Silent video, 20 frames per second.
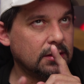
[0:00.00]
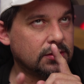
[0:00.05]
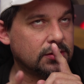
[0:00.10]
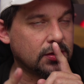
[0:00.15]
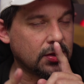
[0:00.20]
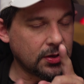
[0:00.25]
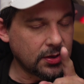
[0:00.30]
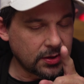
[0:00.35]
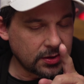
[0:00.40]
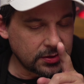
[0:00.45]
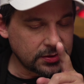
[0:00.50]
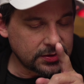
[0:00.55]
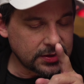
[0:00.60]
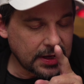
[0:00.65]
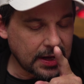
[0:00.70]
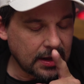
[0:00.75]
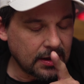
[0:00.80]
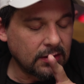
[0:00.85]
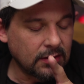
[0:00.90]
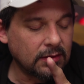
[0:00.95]
Turns
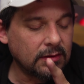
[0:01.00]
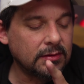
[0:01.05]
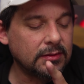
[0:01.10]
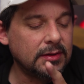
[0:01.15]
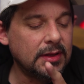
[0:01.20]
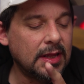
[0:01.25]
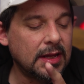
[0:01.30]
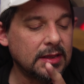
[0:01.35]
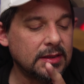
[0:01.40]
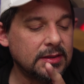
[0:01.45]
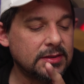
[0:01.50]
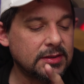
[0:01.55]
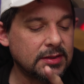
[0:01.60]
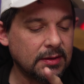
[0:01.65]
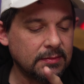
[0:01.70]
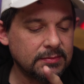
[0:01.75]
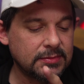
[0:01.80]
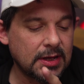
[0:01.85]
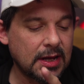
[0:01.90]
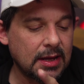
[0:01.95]
out that
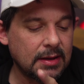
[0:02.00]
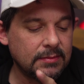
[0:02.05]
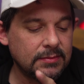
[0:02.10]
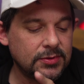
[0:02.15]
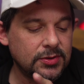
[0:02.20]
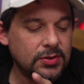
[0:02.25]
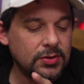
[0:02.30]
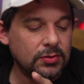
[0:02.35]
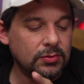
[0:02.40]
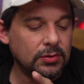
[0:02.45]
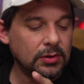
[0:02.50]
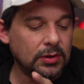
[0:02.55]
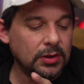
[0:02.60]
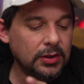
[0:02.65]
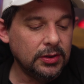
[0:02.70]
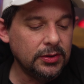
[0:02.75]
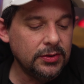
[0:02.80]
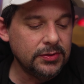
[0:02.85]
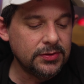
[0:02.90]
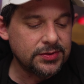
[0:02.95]
sometimes you
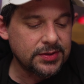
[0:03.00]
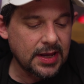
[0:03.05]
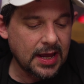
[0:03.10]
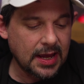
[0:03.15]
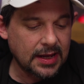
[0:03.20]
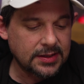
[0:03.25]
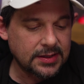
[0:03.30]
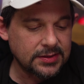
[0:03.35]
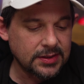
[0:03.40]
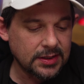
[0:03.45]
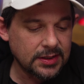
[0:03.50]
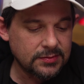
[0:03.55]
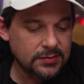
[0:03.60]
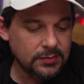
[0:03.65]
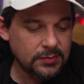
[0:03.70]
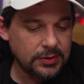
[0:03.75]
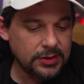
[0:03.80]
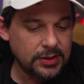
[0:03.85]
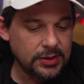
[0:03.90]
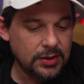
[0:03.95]
lose access
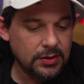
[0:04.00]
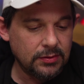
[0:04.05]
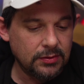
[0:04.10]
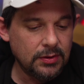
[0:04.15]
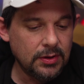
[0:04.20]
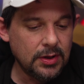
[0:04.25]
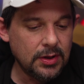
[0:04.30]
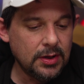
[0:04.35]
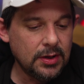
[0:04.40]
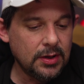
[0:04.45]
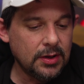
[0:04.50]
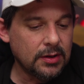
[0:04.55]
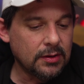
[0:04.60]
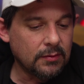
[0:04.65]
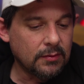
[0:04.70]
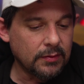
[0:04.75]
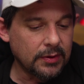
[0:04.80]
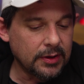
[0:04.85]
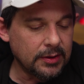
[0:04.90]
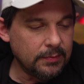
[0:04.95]
when you
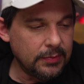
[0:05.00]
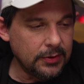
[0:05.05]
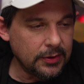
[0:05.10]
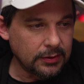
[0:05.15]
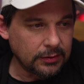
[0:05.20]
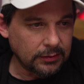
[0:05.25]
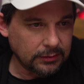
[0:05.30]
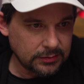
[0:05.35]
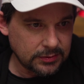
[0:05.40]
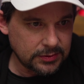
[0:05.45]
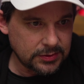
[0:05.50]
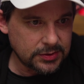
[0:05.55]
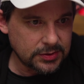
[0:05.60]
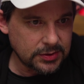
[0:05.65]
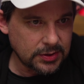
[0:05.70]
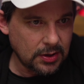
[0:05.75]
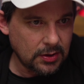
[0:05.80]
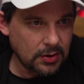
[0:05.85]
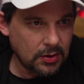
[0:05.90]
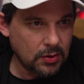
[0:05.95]
reboot,
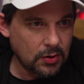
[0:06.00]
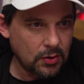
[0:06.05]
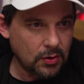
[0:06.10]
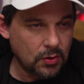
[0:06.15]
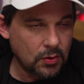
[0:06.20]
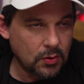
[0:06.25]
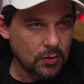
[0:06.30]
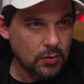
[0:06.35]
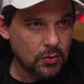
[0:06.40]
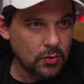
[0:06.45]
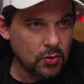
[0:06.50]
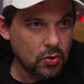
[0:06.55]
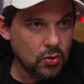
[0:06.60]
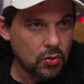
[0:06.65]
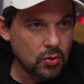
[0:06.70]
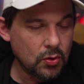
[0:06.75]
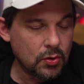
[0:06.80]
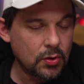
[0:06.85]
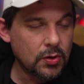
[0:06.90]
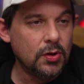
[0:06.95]

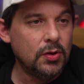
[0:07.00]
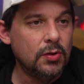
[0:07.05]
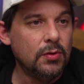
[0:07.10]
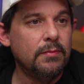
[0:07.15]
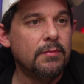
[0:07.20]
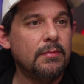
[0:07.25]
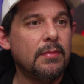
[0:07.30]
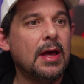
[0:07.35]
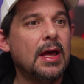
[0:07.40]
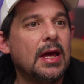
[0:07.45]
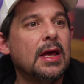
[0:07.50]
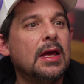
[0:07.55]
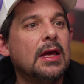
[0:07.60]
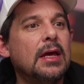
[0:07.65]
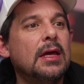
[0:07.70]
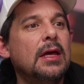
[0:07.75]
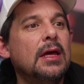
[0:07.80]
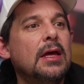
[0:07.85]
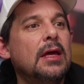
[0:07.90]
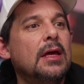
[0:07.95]
so you
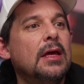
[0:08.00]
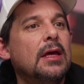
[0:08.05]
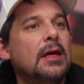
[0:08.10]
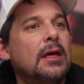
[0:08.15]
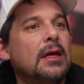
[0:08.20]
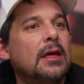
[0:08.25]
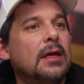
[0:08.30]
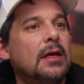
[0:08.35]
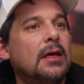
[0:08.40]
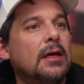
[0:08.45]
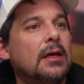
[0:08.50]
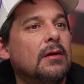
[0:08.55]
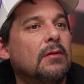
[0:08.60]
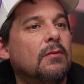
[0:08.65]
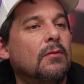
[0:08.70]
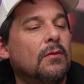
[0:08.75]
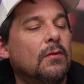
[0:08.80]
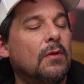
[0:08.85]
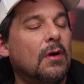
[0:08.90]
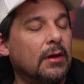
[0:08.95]
may.
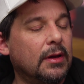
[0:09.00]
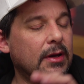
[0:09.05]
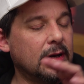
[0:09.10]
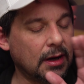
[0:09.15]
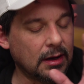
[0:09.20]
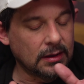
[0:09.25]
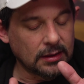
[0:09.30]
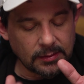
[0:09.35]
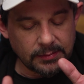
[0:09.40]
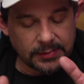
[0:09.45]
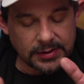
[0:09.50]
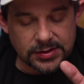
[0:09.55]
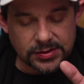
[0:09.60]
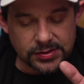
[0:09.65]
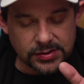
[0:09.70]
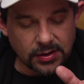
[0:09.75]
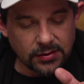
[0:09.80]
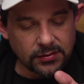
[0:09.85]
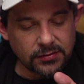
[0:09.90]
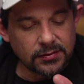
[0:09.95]
Well, here, let me
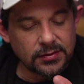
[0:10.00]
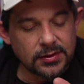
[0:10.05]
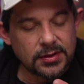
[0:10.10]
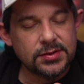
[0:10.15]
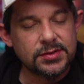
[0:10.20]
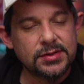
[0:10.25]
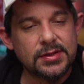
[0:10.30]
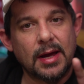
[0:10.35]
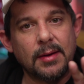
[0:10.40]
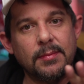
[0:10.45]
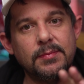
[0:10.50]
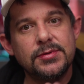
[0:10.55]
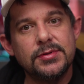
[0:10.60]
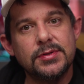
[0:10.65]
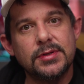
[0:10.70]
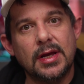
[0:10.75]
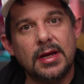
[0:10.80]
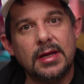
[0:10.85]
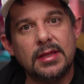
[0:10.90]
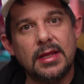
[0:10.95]
just go through the steps
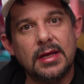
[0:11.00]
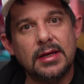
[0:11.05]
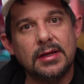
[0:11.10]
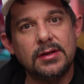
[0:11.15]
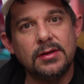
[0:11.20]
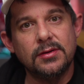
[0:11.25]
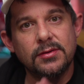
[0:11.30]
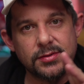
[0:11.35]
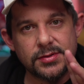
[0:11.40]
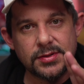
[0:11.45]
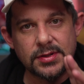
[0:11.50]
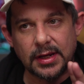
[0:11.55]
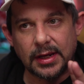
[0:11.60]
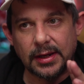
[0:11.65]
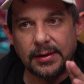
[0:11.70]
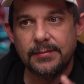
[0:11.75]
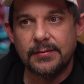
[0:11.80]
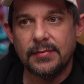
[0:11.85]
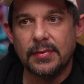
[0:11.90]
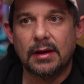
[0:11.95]
and then you'll see.
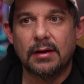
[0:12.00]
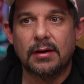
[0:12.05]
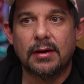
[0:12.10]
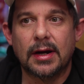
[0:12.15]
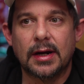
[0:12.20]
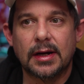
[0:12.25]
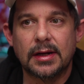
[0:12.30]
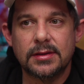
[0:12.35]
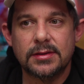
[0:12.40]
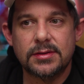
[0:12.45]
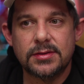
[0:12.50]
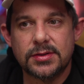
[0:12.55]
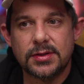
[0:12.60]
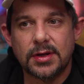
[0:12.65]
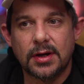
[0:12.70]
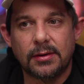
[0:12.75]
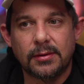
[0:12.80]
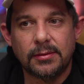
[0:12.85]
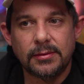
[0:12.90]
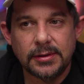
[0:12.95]
All right,
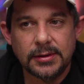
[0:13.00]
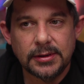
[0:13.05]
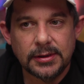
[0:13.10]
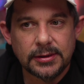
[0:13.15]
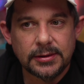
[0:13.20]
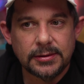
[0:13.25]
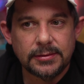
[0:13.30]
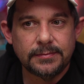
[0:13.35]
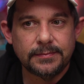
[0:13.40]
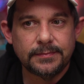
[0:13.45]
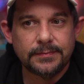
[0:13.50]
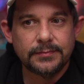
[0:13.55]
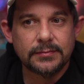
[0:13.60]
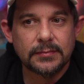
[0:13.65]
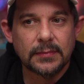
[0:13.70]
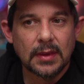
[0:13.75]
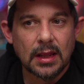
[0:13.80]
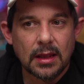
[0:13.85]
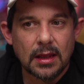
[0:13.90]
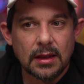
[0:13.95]
so
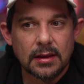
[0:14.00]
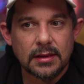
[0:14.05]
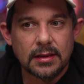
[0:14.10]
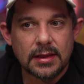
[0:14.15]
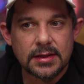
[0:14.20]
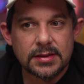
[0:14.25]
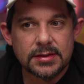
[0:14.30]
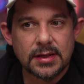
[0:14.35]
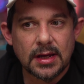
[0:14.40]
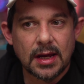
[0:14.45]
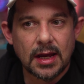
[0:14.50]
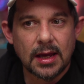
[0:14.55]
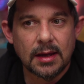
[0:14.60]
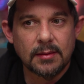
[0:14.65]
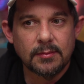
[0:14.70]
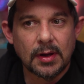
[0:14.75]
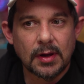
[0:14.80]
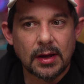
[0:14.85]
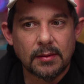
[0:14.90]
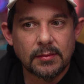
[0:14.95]
this
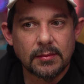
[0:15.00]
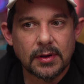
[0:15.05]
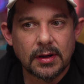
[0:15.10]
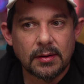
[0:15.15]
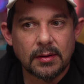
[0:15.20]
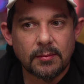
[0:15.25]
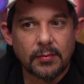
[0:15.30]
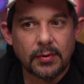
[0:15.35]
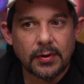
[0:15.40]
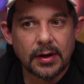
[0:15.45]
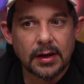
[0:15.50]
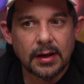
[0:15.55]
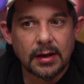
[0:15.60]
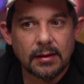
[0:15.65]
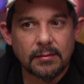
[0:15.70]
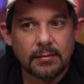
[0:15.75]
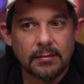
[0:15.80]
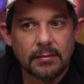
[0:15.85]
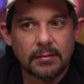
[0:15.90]
time I'm going to bring up